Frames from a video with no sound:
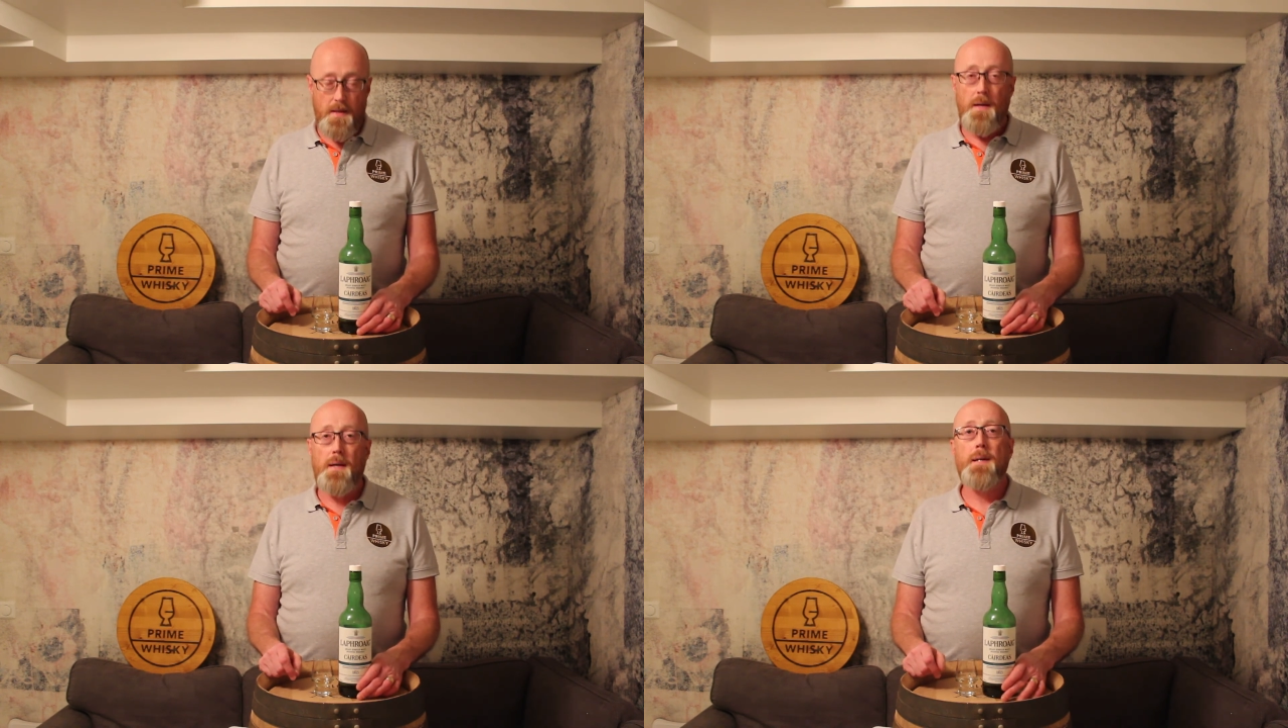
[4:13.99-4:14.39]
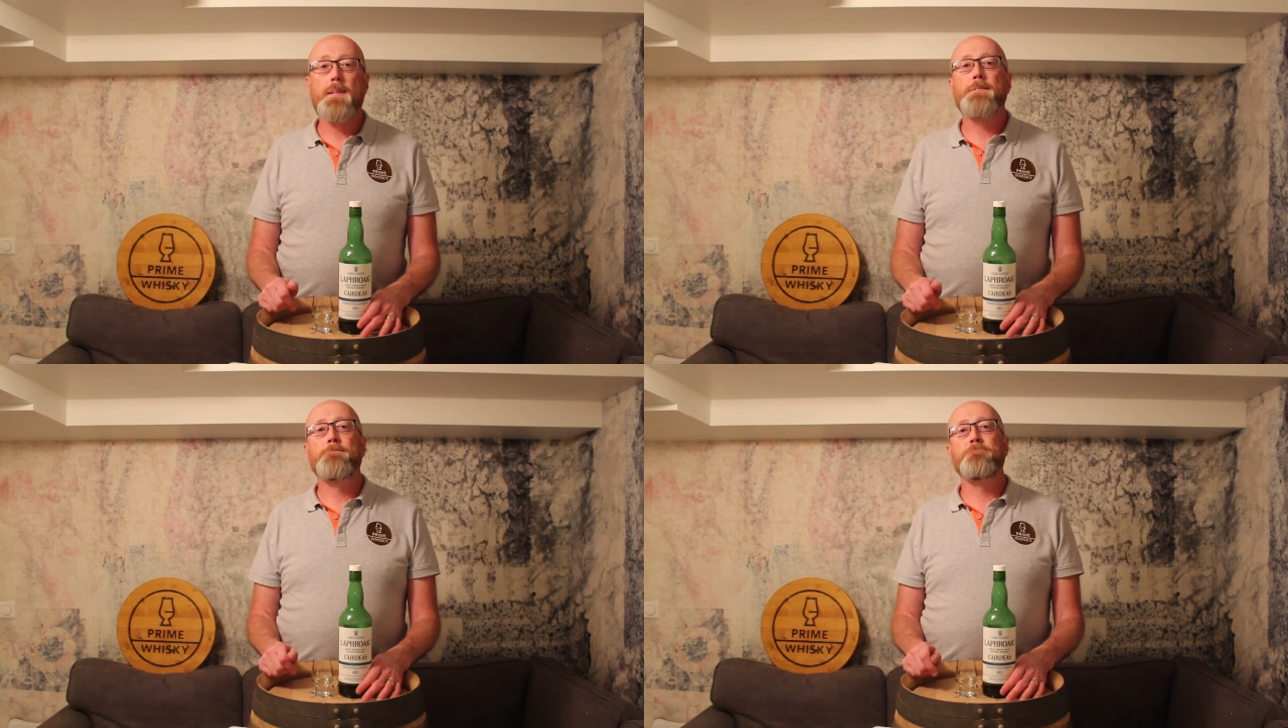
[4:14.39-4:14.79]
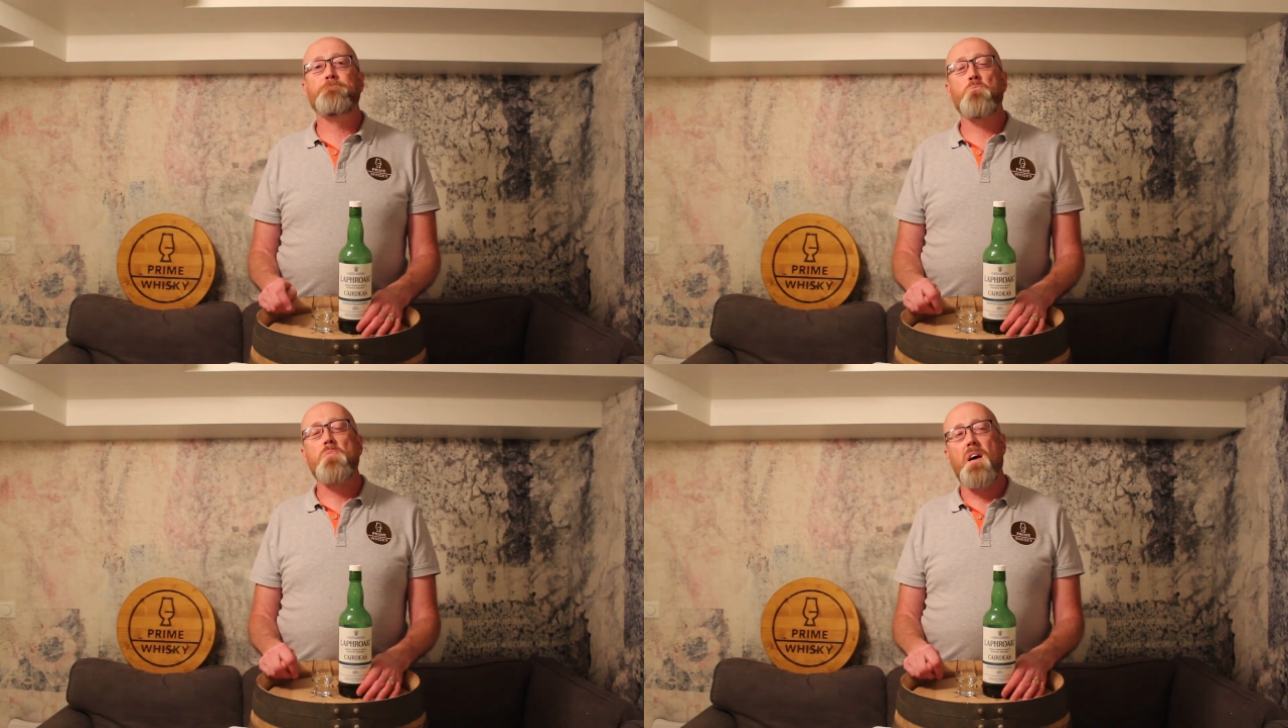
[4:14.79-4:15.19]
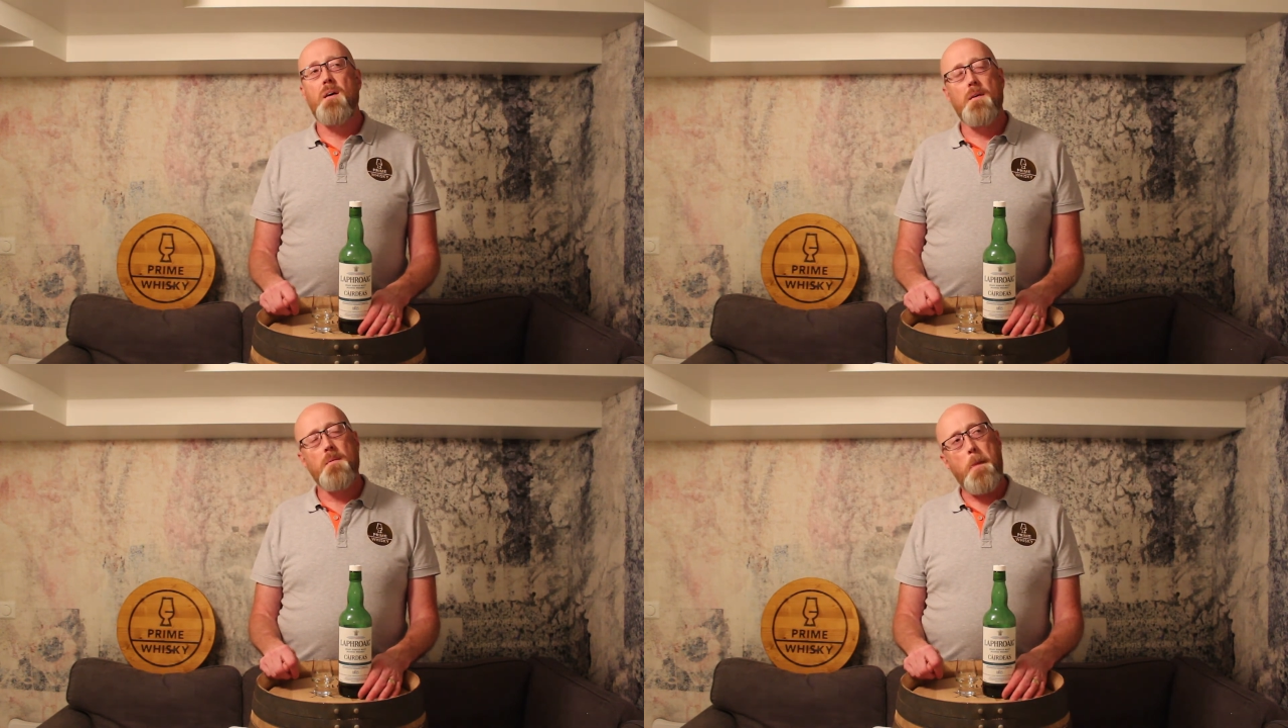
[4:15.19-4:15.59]
I
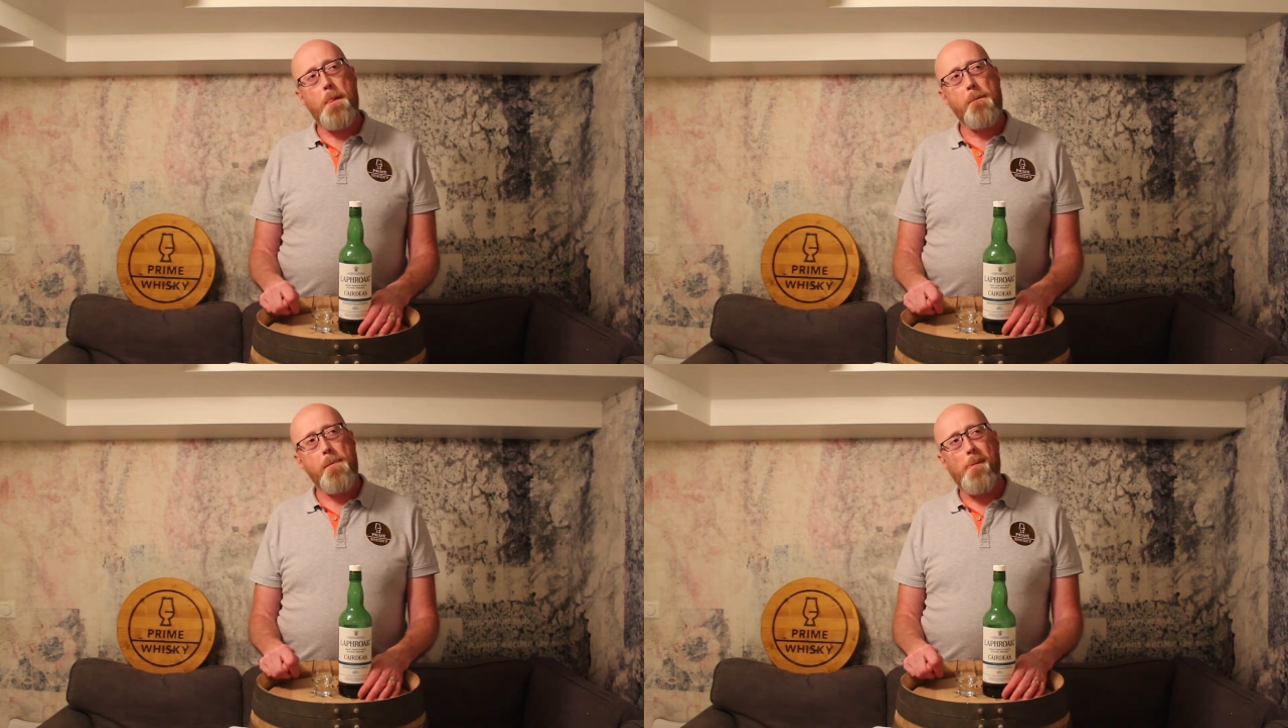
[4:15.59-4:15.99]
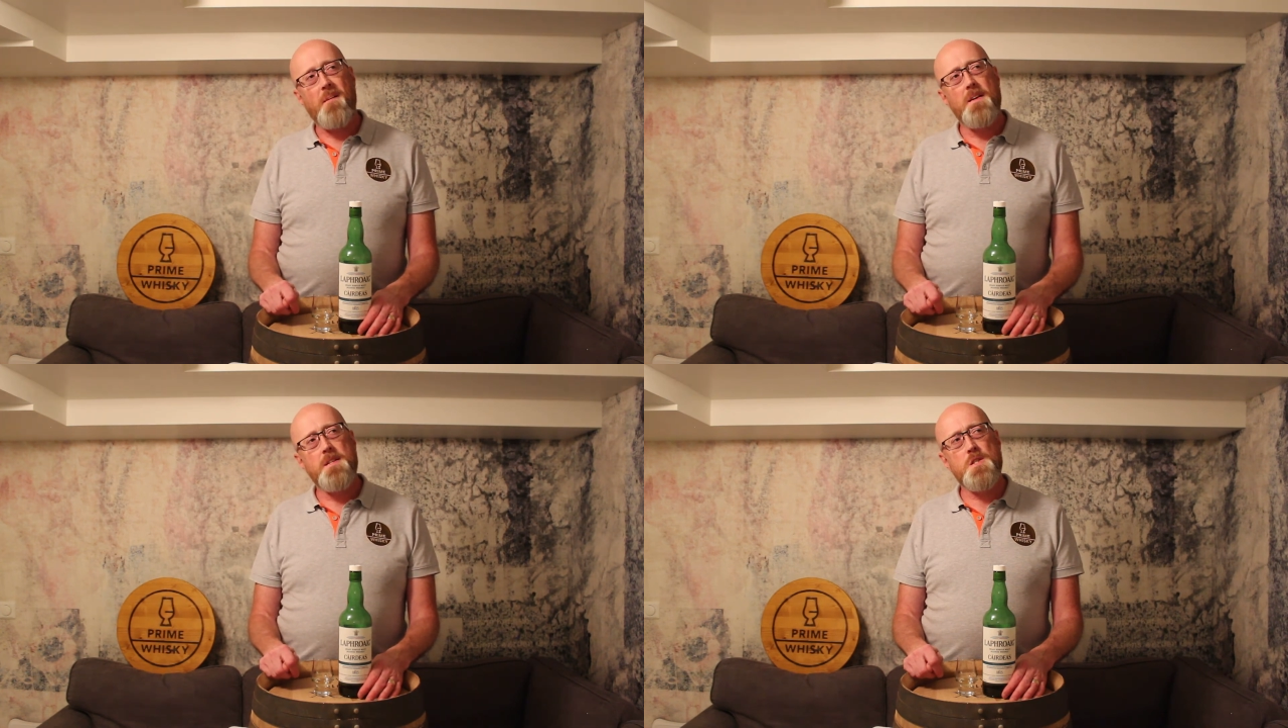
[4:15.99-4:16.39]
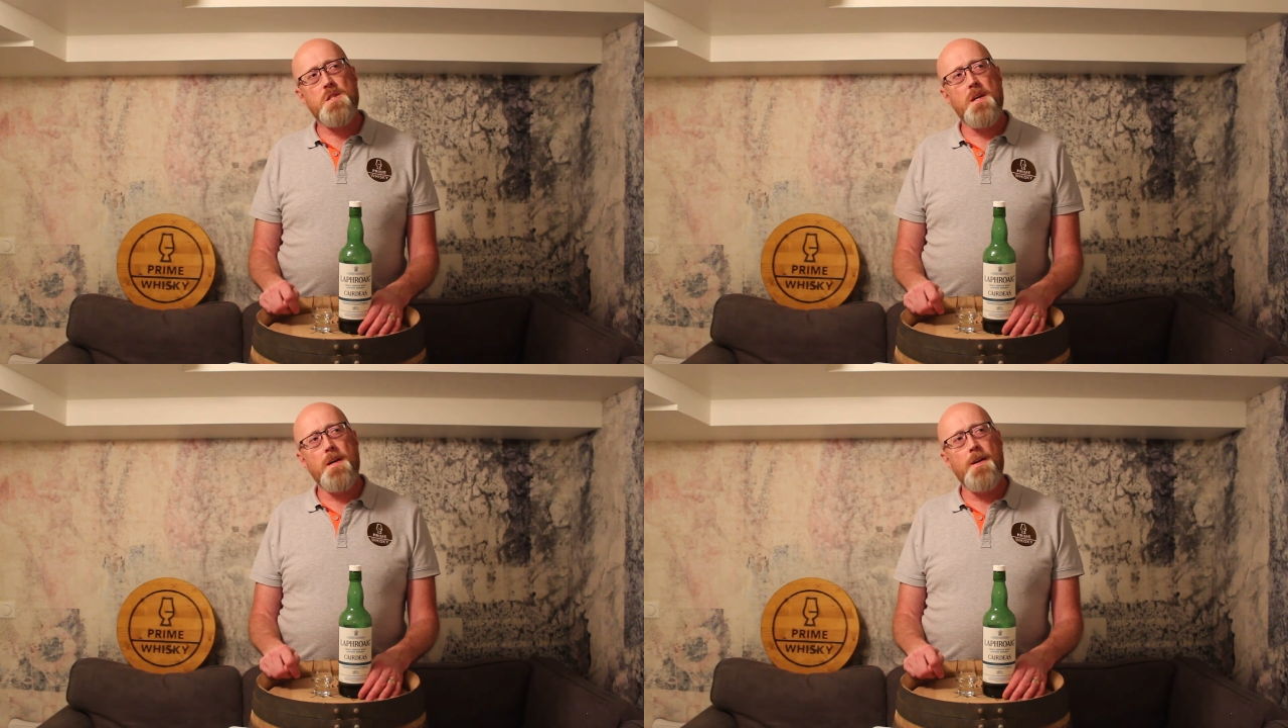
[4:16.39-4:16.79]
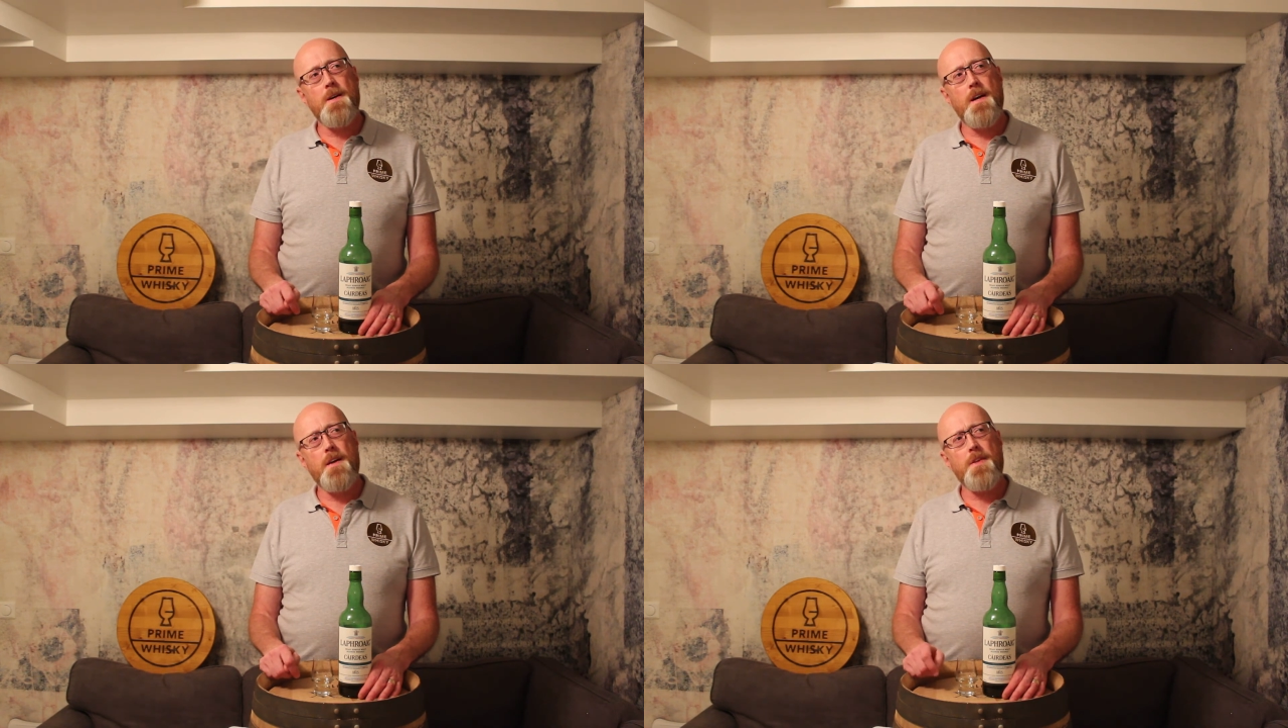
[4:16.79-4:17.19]

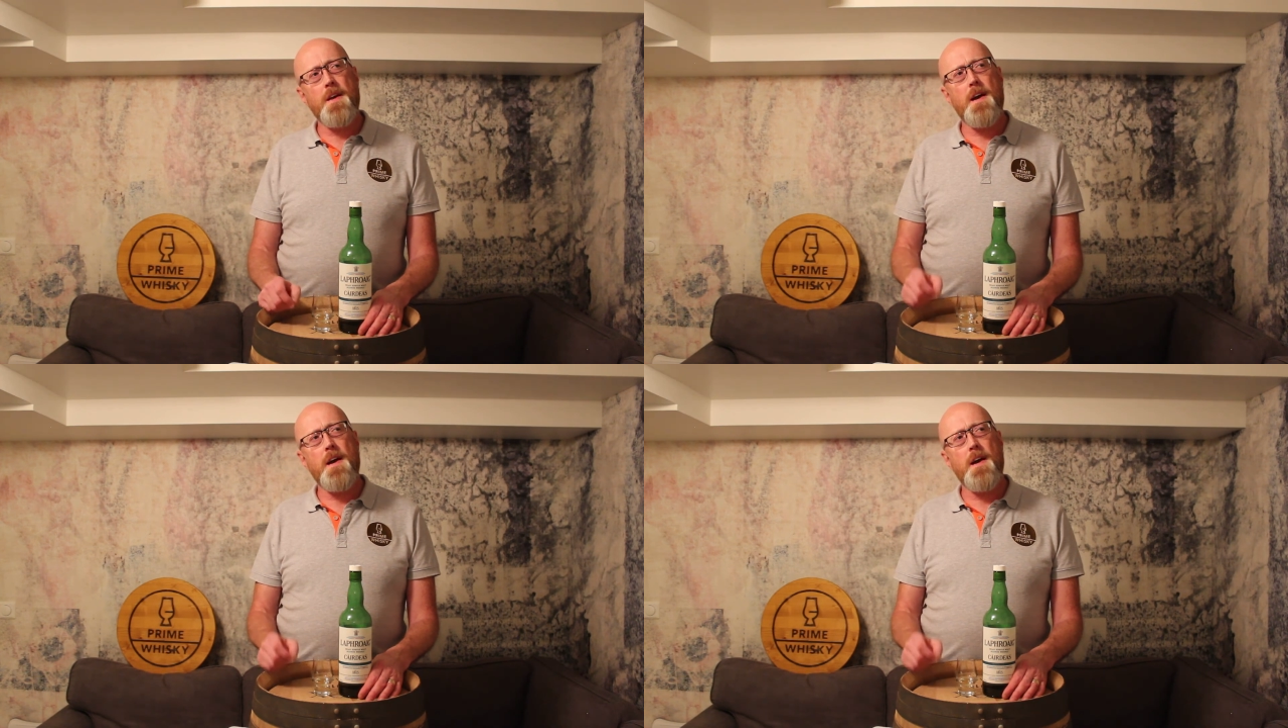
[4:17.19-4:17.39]
think